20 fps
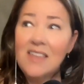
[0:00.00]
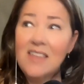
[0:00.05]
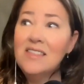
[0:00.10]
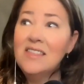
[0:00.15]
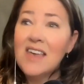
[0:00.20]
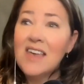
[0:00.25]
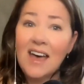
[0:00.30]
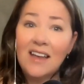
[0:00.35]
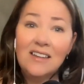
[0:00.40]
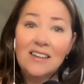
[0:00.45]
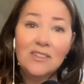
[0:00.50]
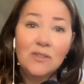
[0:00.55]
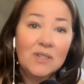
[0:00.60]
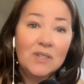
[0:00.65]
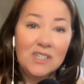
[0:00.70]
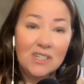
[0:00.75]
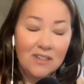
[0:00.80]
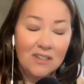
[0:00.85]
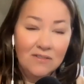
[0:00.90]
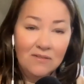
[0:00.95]
And that is
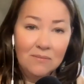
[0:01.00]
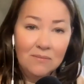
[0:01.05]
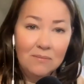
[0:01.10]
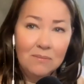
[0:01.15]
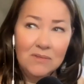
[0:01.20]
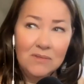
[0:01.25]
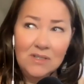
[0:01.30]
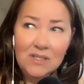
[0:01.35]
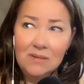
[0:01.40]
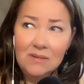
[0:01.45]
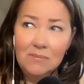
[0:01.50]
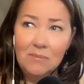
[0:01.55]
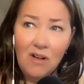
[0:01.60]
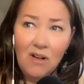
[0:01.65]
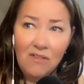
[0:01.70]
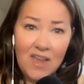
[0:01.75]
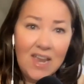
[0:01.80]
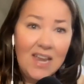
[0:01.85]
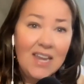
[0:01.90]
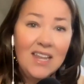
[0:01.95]
what Dylan
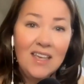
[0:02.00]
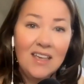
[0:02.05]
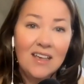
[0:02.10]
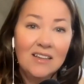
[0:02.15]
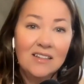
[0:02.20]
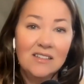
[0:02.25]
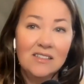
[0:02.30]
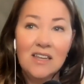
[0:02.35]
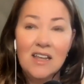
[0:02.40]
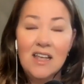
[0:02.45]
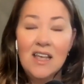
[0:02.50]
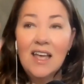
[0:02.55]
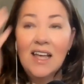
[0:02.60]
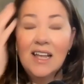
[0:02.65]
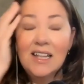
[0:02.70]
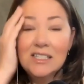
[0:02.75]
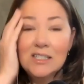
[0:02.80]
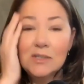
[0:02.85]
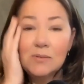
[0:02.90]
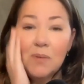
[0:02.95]
Mulvaney is,
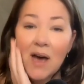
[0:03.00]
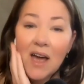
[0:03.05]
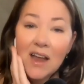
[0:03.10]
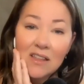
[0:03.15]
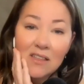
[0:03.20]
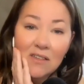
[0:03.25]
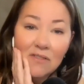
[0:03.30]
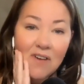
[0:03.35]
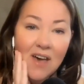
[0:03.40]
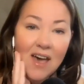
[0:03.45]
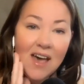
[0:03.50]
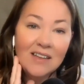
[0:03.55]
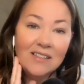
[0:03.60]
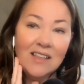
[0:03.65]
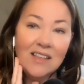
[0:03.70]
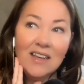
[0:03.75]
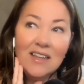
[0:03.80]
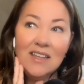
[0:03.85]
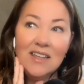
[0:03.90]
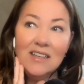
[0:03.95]
in spite of the fact
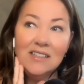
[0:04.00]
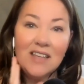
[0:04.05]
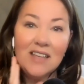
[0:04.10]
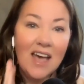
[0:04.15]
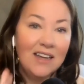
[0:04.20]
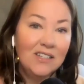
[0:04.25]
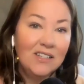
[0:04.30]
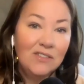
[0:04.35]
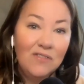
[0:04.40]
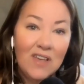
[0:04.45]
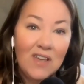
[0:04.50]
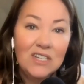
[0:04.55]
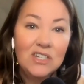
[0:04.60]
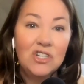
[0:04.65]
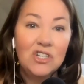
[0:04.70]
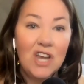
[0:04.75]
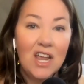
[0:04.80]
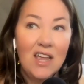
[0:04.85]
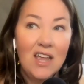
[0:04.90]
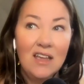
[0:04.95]
that he's had his face
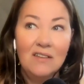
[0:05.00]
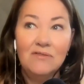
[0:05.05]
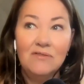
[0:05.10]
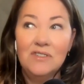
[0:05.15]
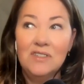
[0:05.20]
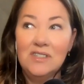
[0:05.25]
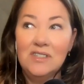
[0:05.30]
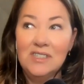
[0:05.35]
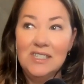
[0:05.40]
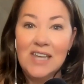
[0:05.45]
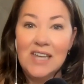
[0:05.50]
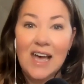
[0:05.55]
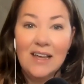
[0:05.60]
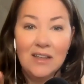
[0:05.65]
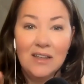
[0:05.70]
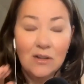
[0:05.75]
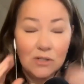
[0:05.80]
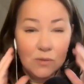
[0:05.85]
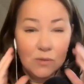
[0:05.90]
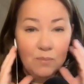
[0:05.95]
shaved down,
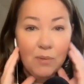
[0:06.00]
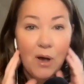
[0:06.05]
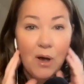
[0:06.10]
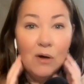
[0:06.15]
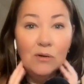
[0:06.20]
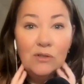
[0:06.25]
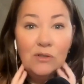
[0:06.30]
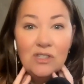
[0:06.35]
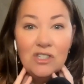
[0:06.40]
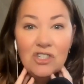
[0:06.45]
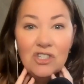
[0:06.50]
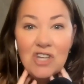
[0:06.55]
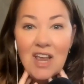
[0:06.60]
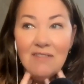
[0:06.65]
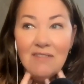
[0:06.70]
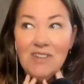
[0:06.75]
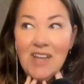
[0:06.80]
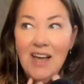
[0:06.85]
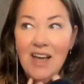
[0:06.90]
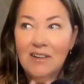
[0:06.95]
you know, his bones
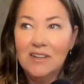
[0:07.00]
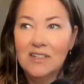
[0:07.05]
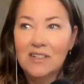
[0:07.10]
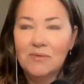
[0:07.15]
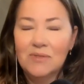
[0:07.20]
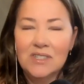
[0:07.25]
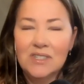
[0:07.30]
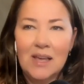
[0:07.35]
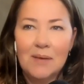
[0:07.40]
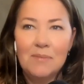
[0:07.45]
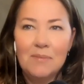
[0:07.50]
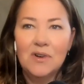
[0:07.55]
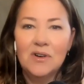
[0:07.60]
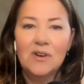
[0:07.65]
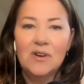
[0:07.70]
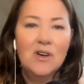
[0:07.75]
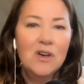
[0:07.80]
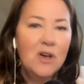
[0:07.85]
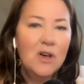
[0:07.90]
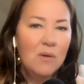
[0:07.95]
shaved down to
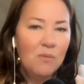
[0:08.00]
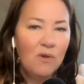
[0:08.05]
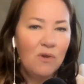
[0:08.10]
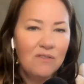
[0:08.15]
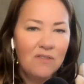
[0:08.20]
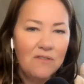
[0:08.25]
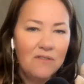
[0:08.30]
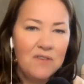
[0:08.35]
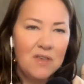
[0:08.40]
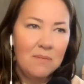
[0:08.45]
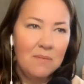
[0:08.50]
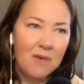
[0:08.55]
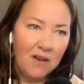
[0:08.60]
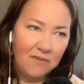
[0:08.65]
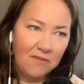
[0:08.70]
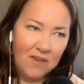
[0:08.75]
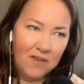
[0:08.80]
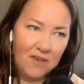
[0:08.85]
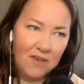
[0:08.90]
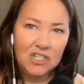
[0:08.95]
resemble more of a female
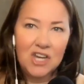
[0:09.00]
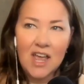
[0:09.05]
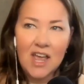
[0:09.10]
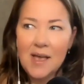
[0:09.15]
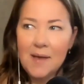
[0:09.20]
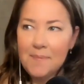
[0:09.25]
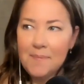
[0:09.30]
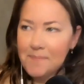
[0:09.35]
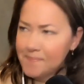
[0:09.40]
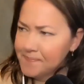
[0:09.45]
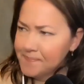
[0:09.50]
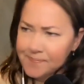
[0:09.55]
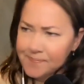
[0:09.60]
face shape.